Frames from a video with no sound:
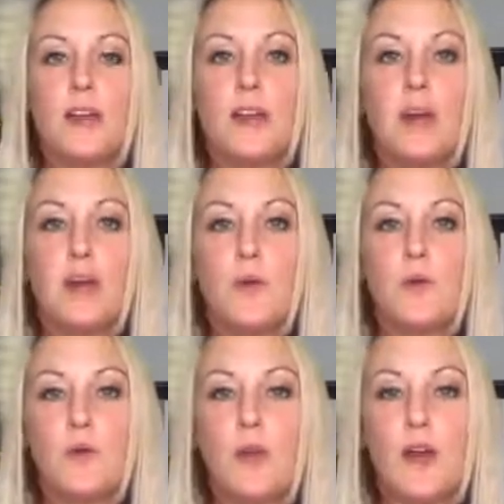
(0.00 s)
right
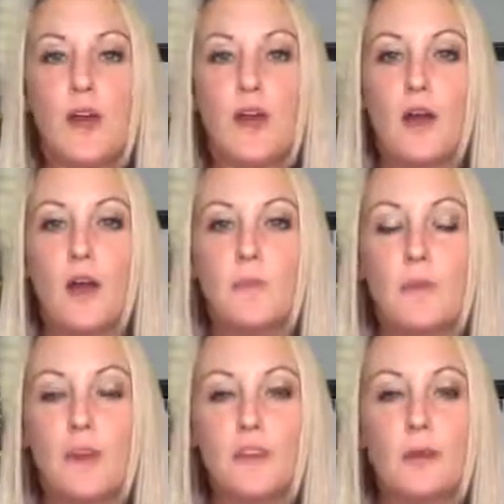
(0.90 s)
now,
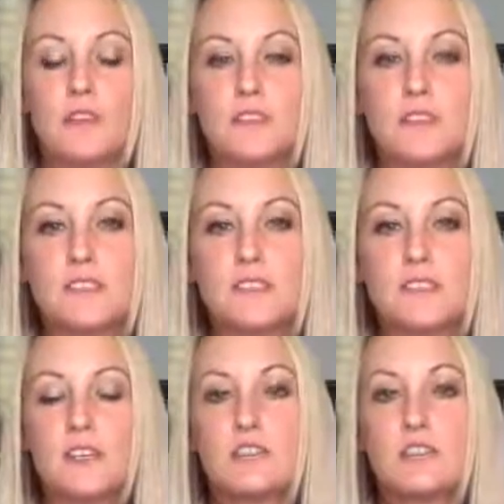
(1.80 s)
I stressed
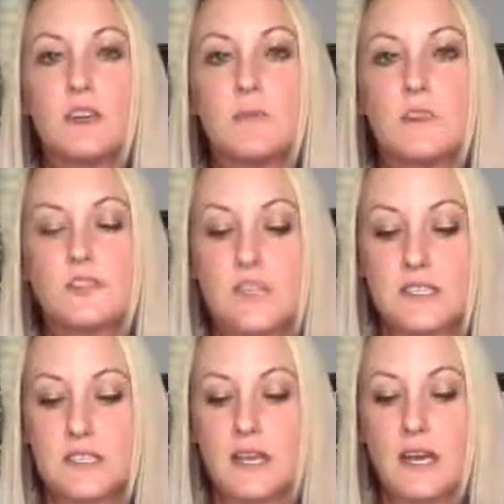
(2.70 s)
it yesterday. I'm going to
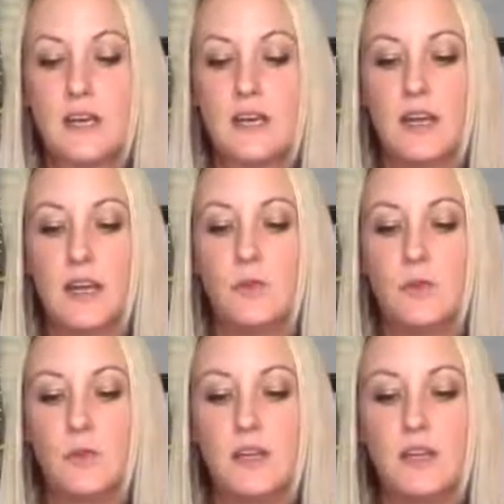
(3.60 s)
stress it again. I
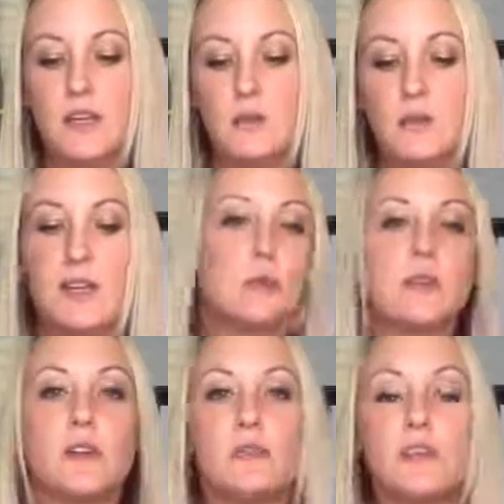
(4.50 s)
really, really,
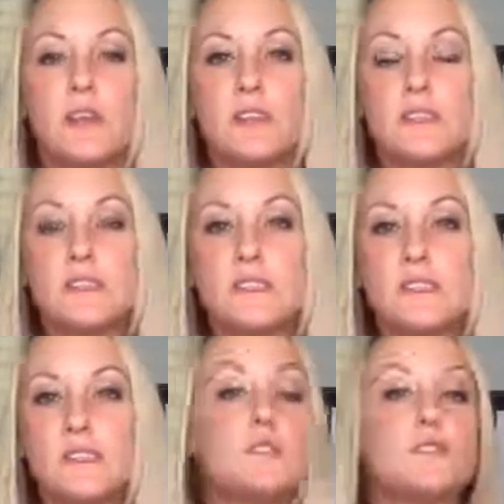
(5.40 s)
really feel like this
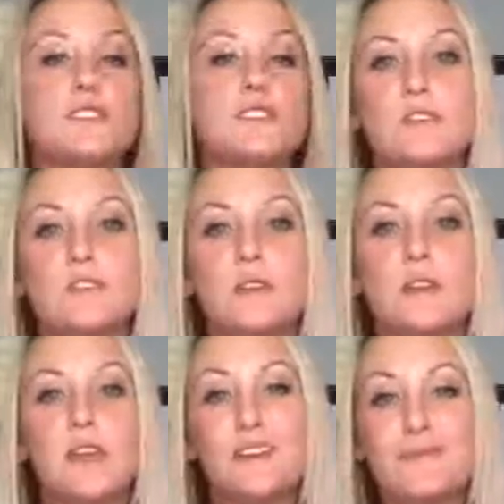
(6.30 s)
is a huge
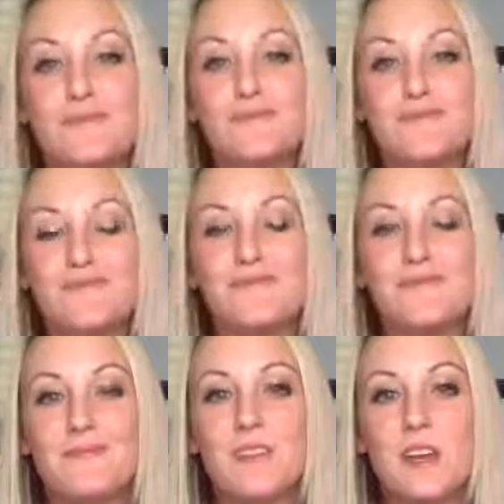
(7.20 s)
opportunity.
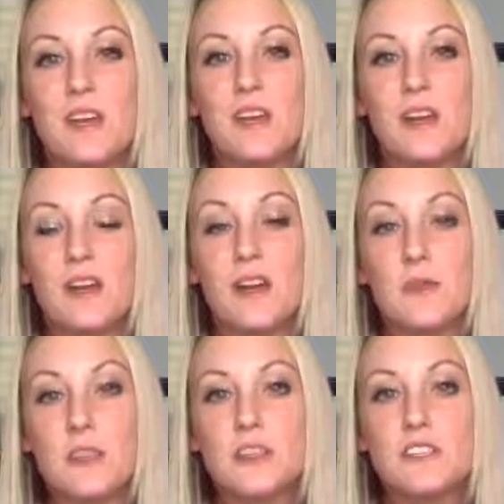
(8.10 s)
I
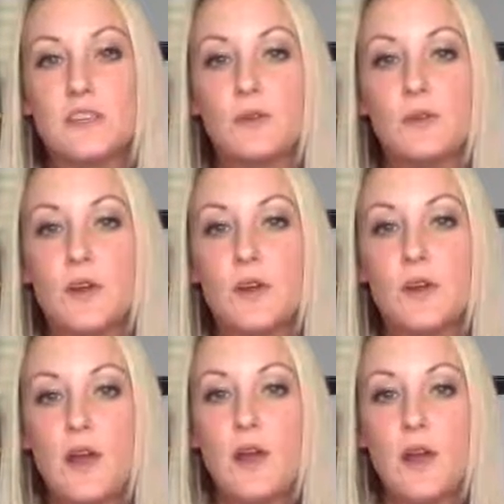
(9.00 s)
really do.
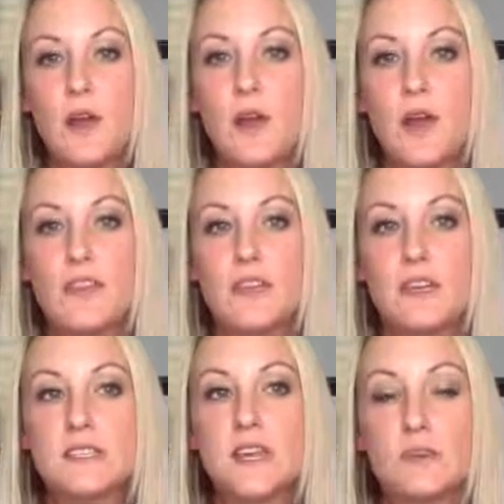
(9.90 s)
I
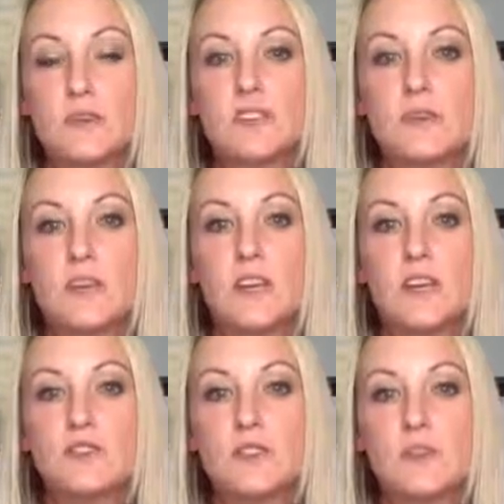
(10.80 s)
think it's an opportunity